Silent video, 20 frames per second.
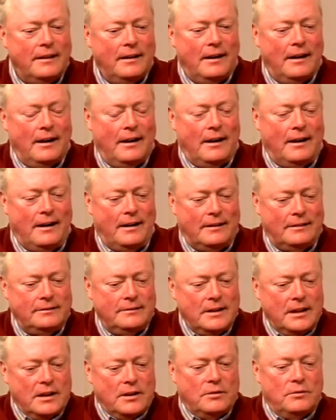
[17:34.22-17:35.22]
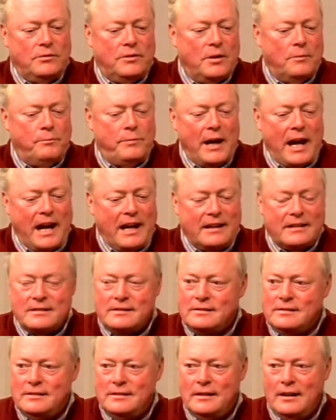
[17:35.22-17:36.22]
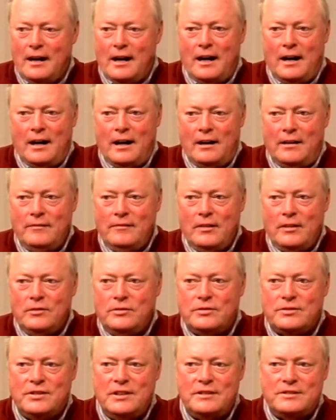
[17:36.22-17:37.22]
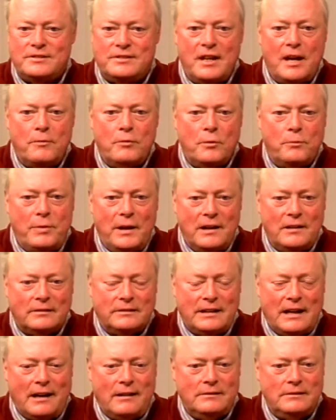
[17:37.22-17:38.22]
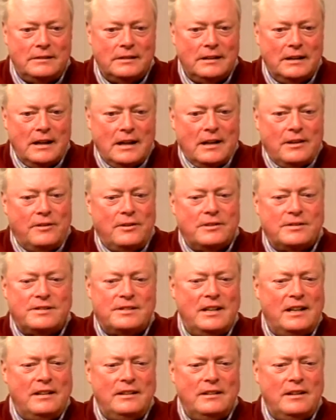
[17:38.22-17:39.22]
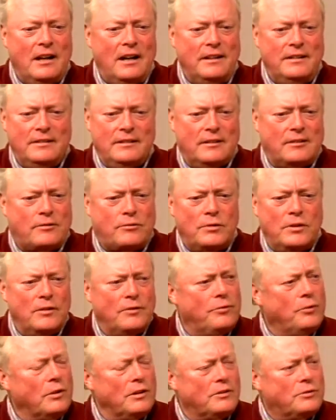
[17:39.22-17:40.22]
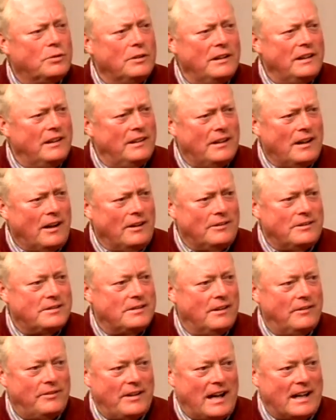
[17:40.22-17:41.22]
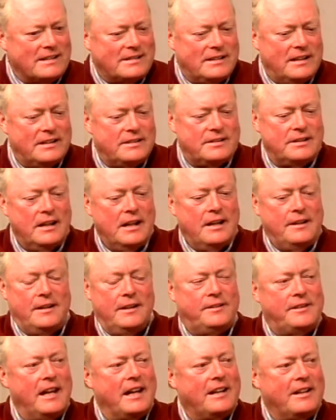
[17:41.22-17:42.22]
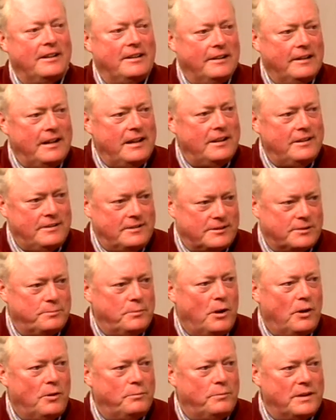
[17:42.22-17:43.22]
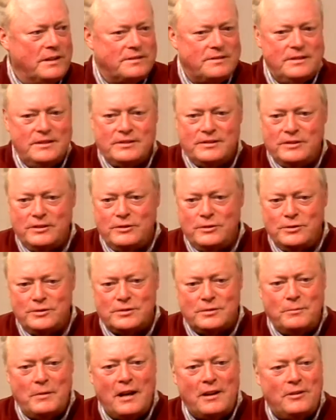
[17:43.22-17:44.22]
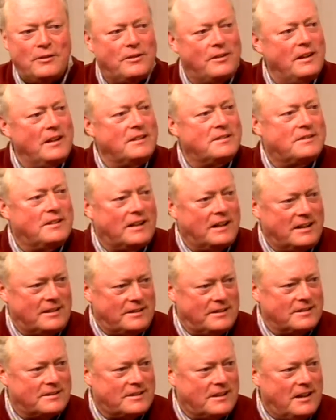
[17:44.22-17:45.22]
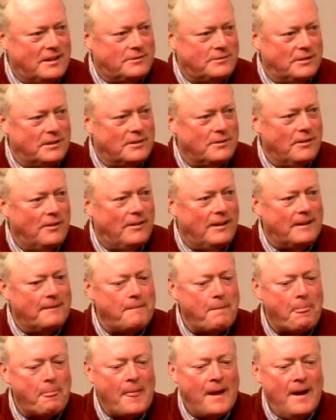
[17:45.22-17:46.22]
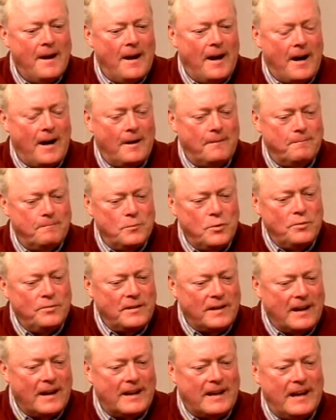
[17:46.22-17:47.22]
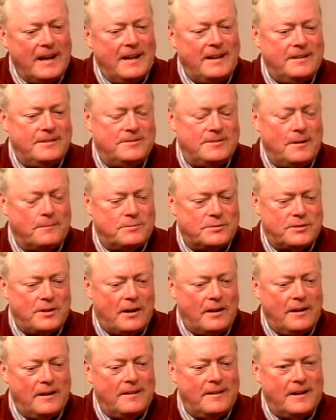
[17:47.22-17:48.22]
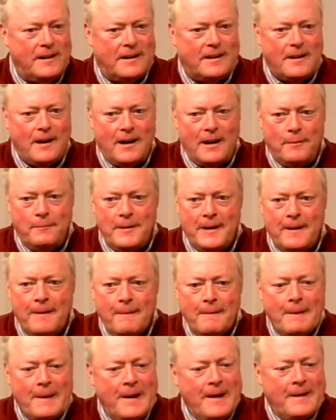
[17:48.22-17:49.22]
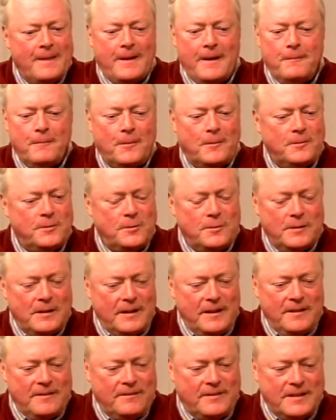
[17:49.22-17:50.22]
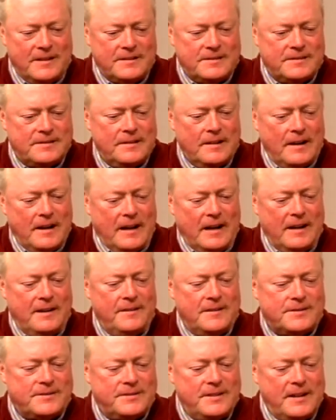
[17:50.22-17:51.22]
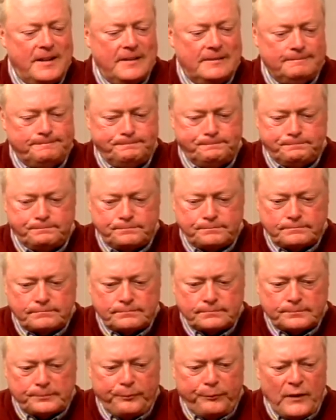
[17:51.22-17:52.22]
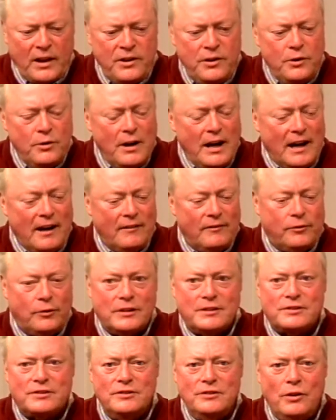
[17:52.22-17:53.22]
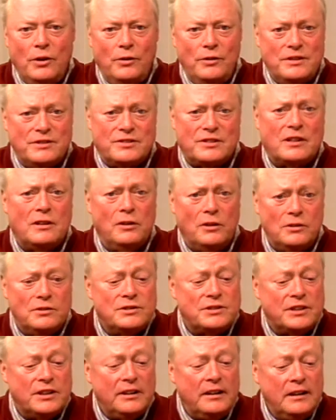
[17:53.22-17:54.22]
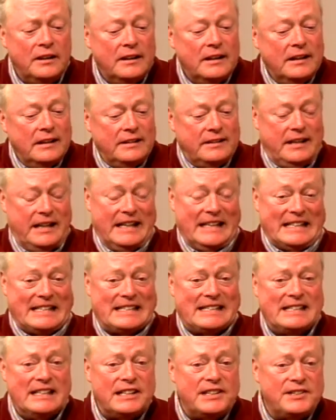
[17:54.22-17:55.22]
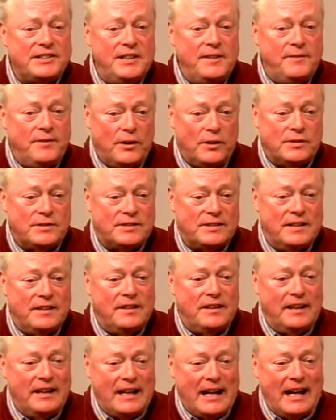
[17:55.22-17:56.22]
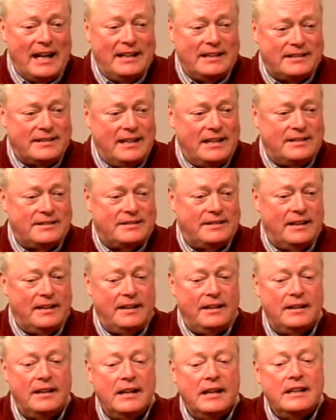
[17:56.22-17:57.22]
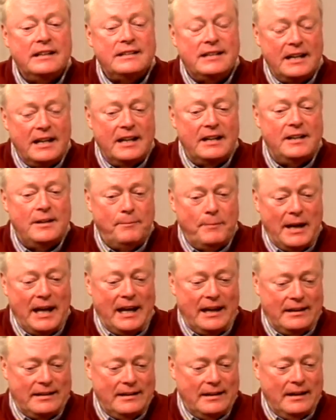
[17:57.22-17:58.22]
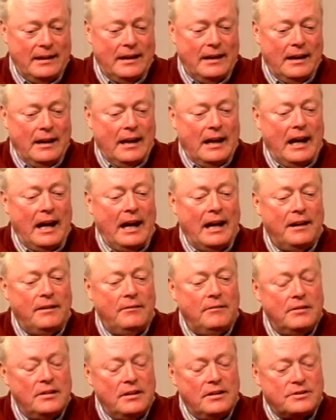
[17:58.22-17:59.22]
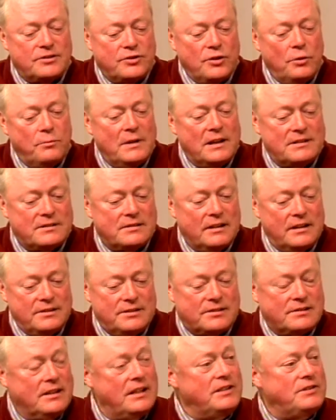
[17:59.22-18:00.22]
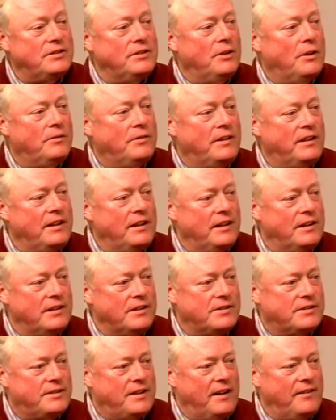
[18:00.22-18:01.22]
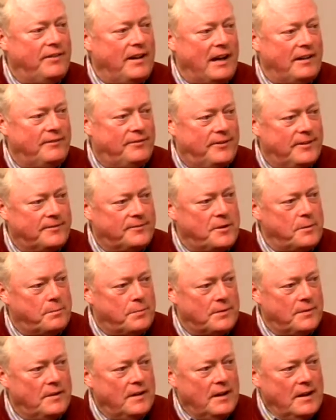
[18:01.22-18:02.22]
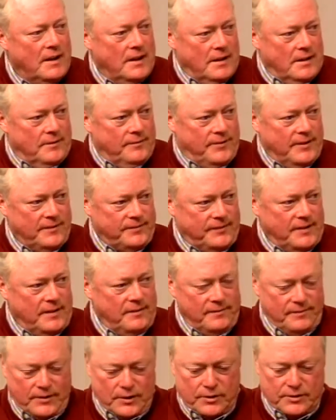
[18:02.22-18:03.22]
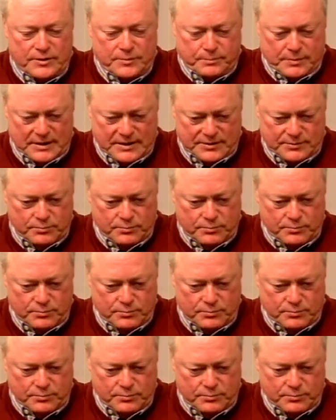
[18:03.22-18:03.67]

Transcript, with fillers: Uh, the banks, uh, since they were bailed out, they're sitting on three or four trillion dollars of assets that they could lend to small business and do some other things to get this country growing, uh, moving again and jump starting the economy. They won't do any of this. In the Senate, you have what's known as cloture. Takes 60 votes in the United States Senate to end debate. Right. And so much legislation over the years, they've had 50 per, 50 votes plus